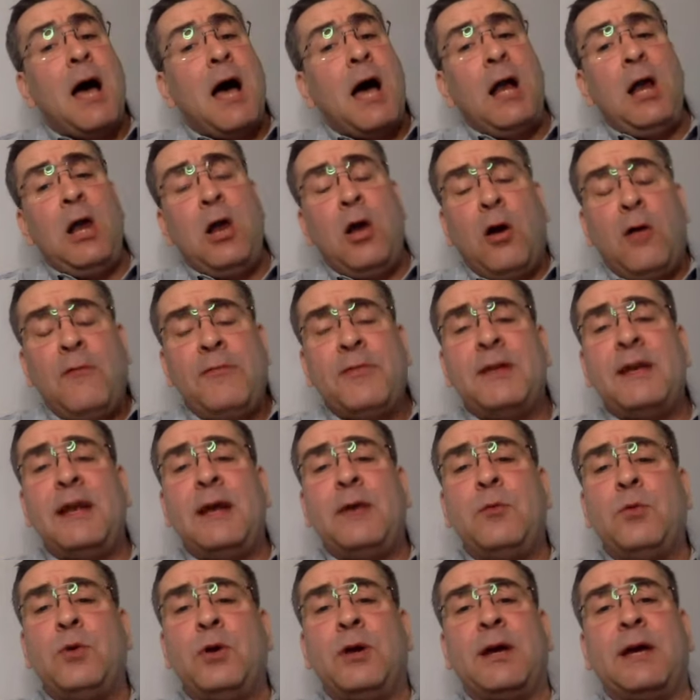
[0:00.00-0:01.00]
a lot of the
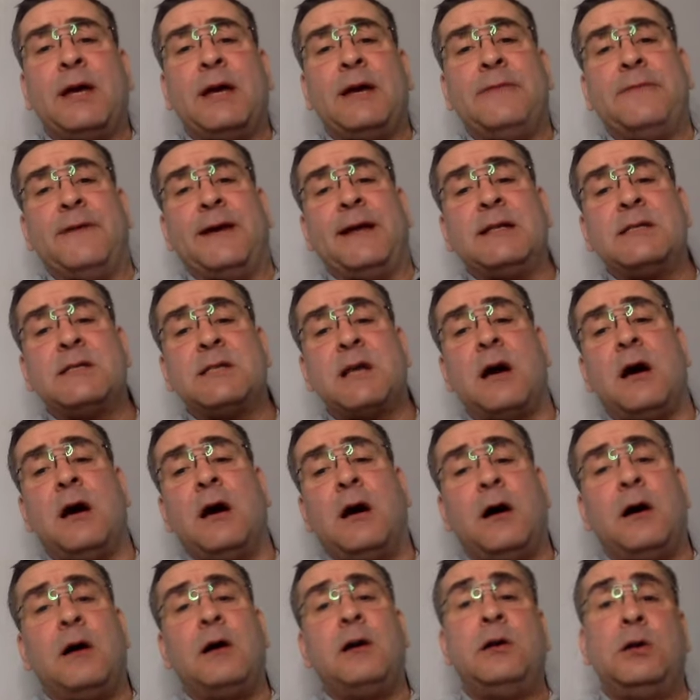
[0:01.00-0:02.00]
networking events
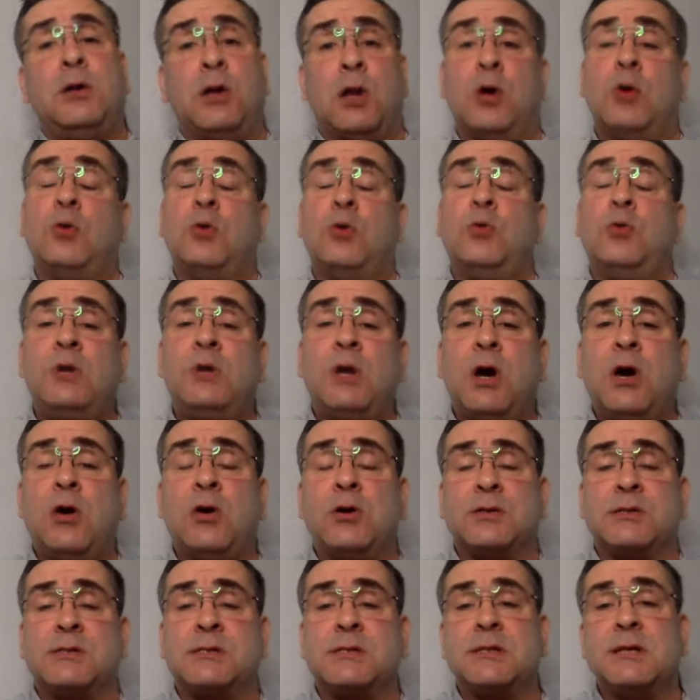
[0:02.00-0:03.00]
are low
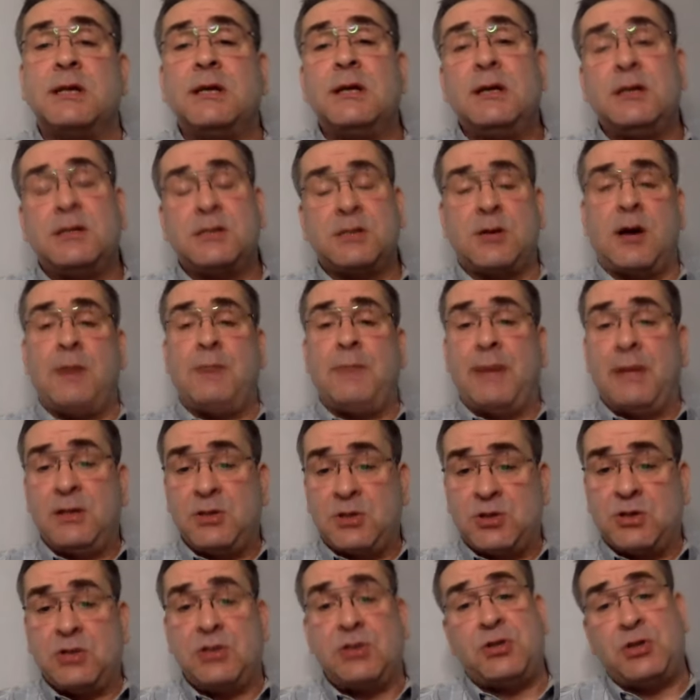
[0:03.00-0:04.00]
cost. So I
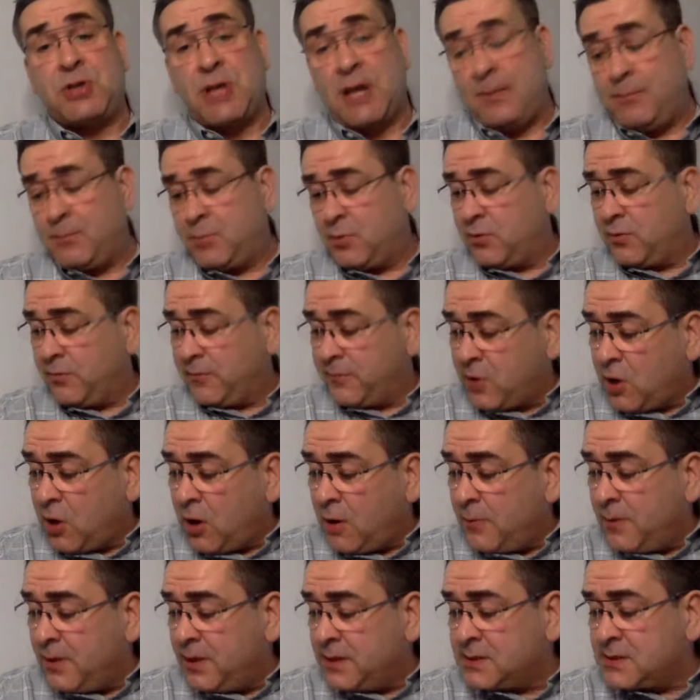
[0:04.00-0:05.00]
mentioned Chamber of
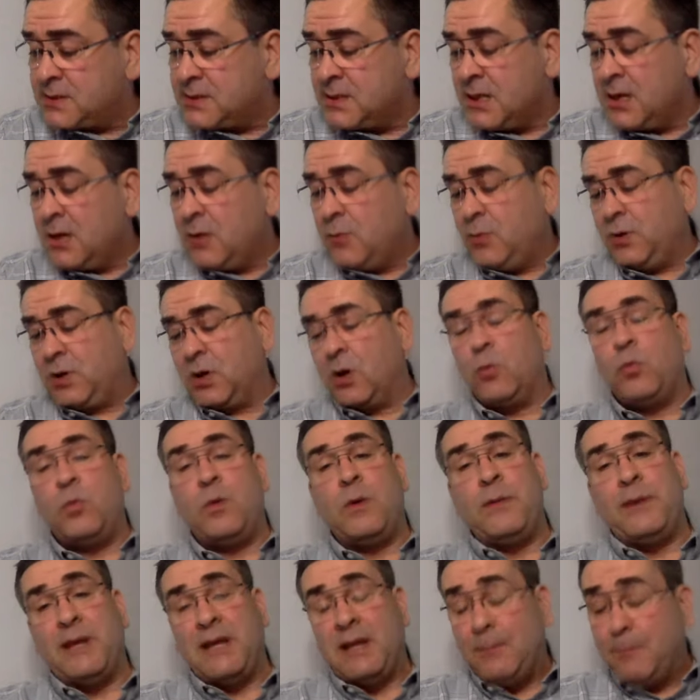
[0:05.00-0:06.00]
Commerce, we've got
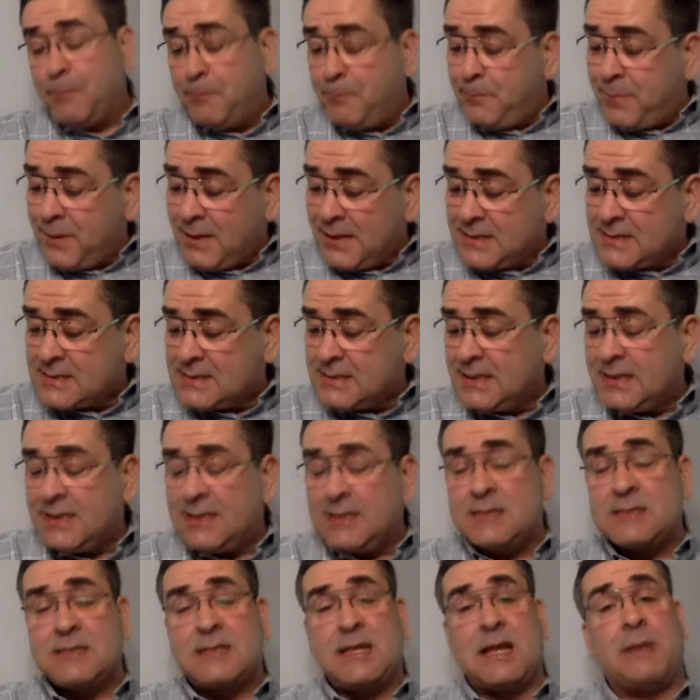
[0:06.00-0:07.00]
Women in
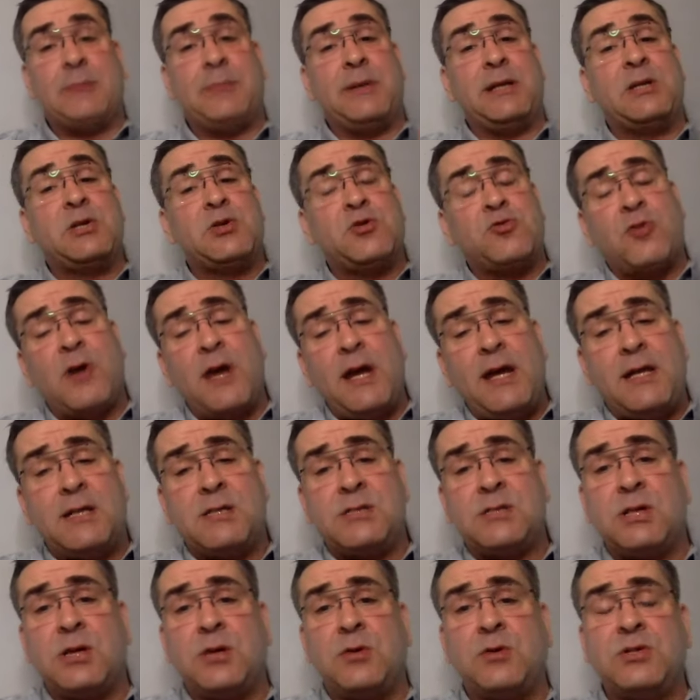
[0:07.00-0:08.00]
Business, there'll be trade
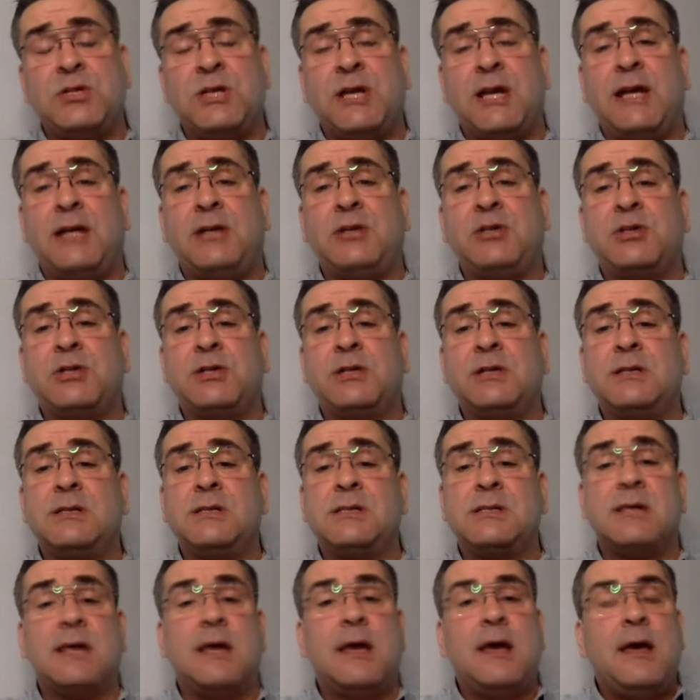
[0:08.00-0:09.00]

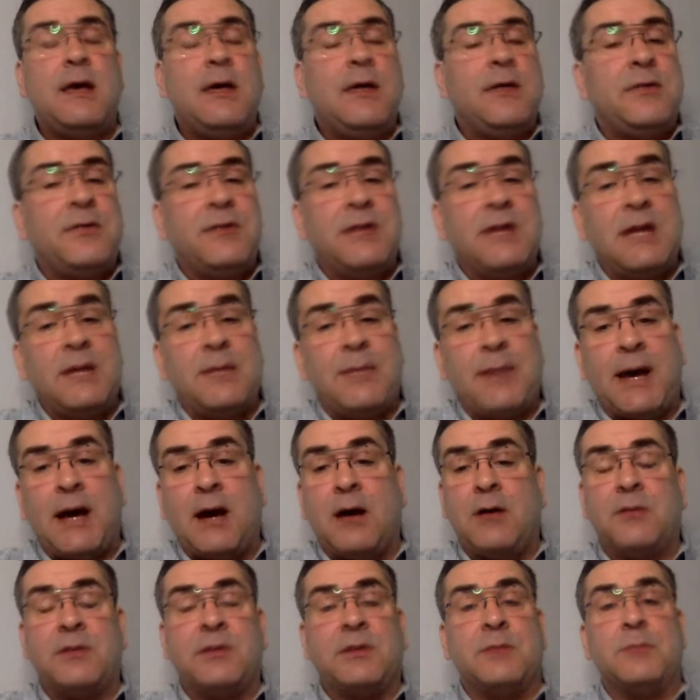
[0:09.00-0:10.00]
associations. Think
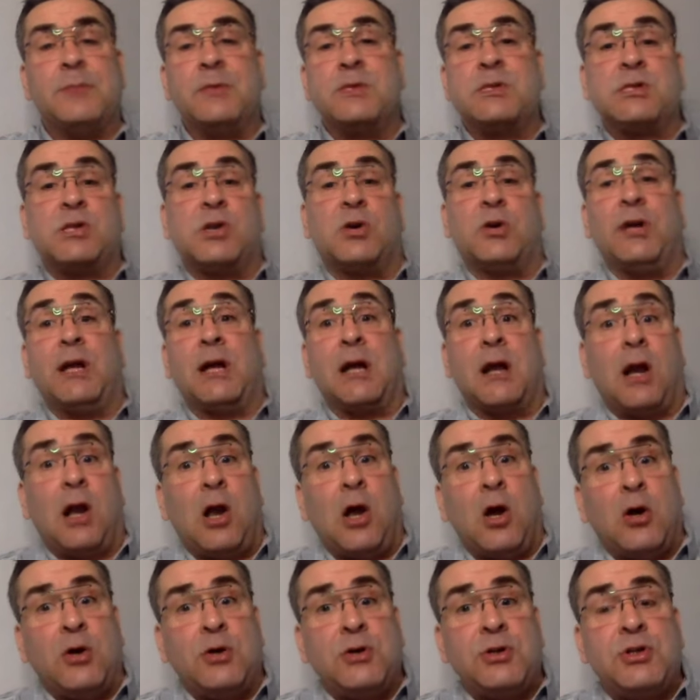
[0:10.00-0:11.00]
about the Masonic
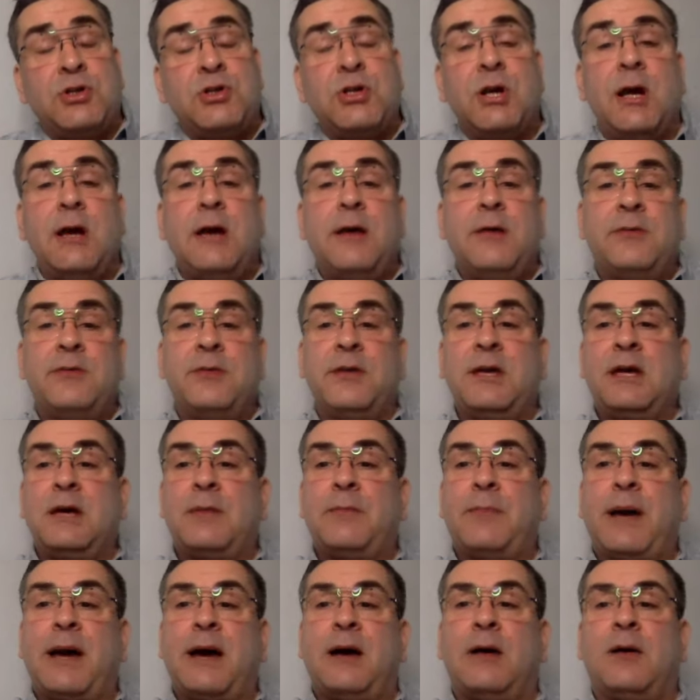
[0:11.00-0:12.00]
Lodge, think
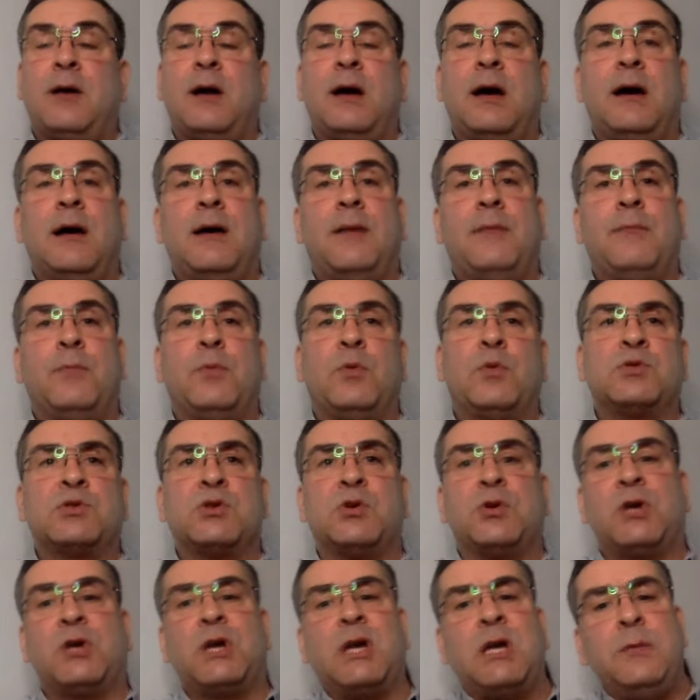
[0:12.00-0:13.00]
about more
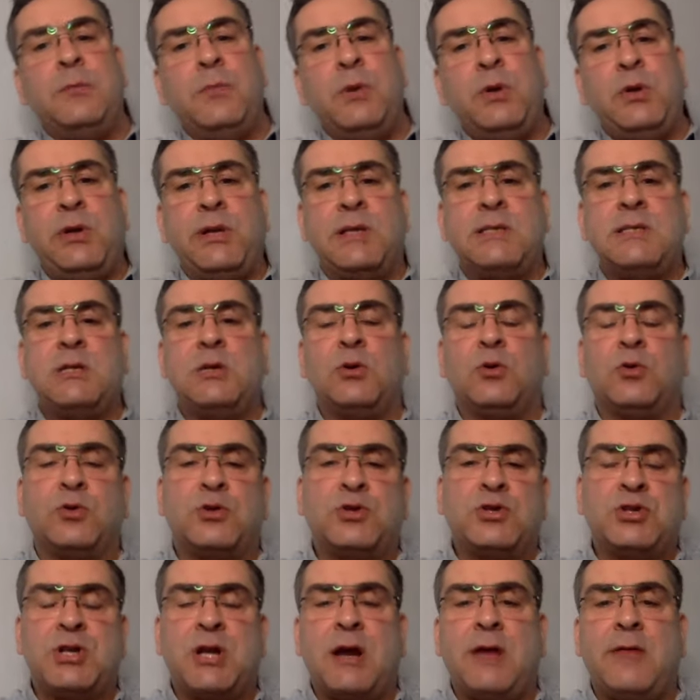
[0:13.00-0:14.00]
sort of community or
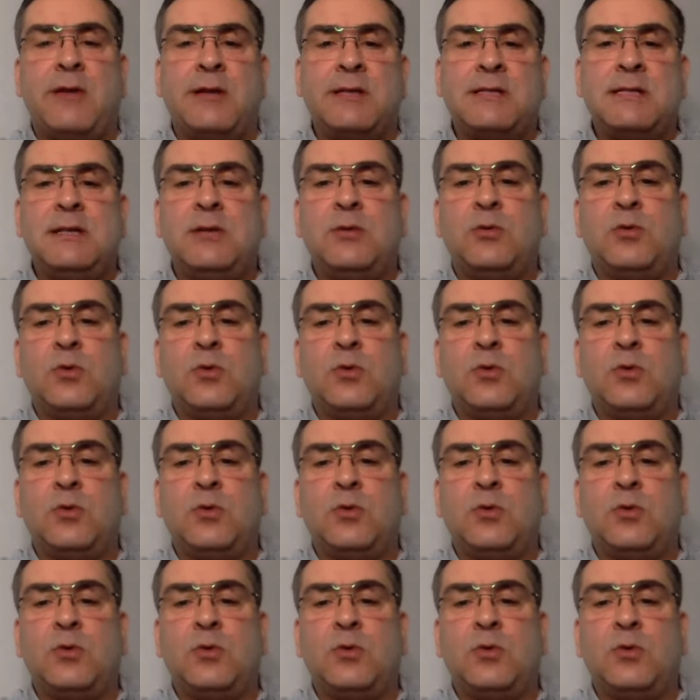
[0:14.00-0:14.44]
charity